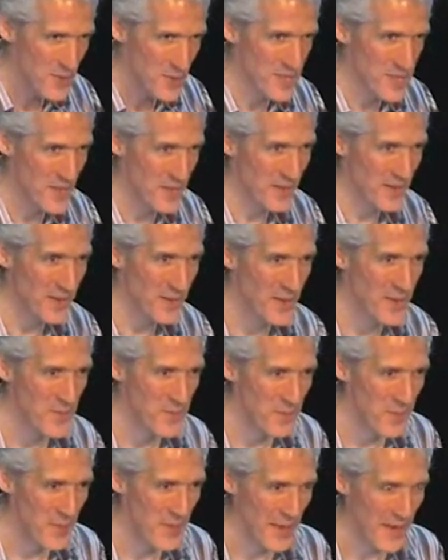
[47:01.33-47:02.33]
return,
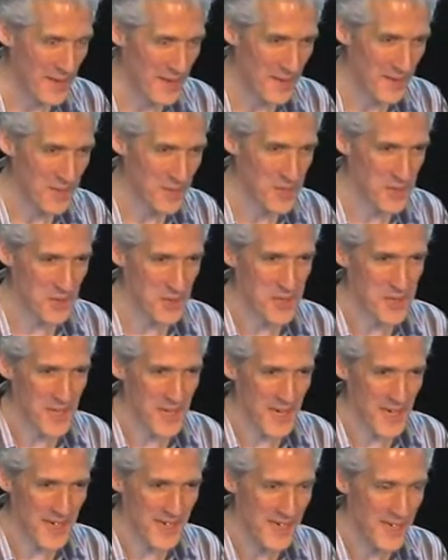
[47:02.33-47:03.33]
and it would sort of
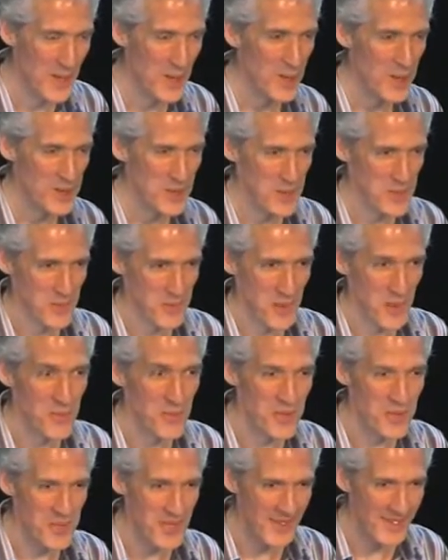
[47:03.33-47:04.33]
say just
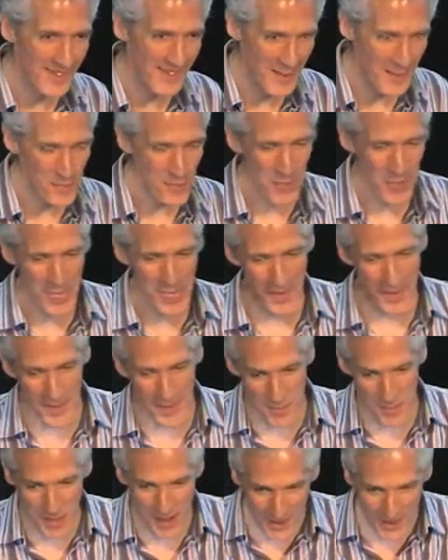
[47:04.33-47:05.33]
computing. And in
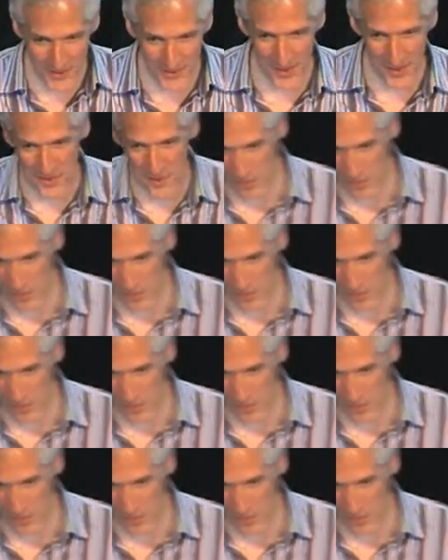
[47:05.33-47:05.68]
the background,